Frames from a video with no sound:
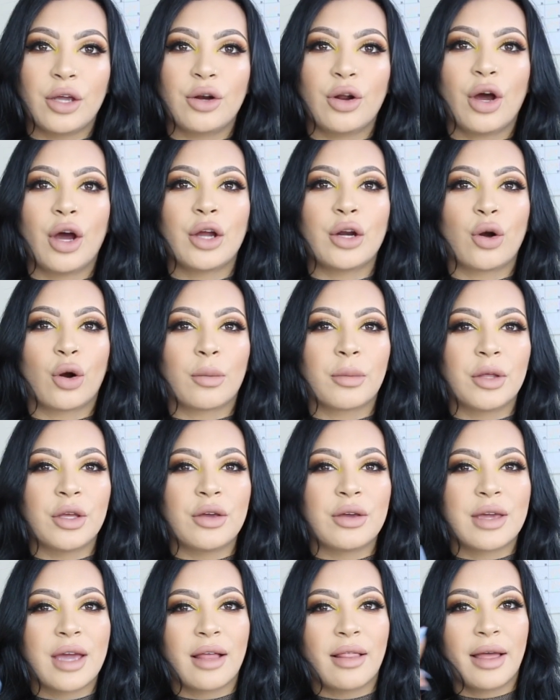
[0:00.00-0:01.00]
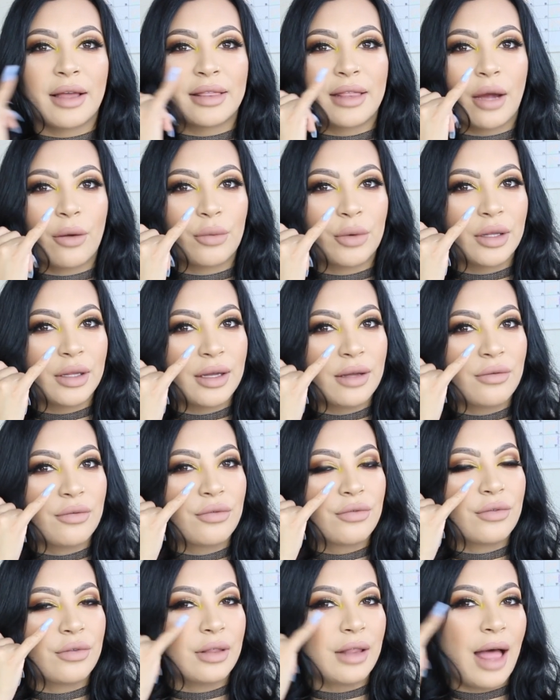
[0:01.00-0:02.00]
you know how normally you get like that really
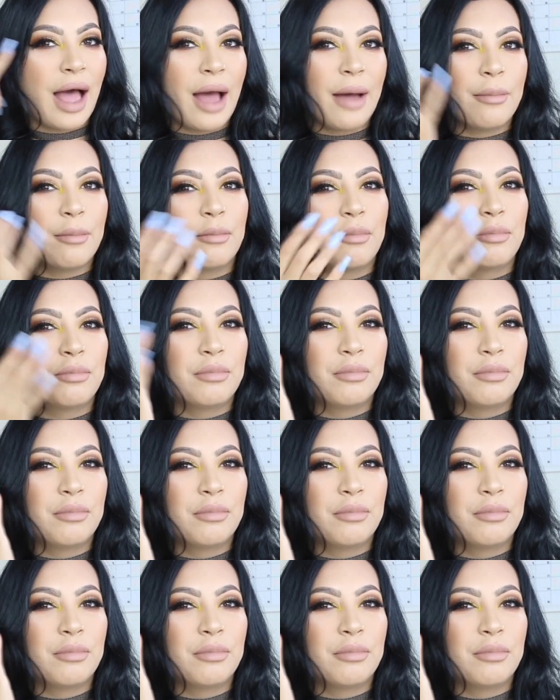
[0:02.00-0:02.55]
flat,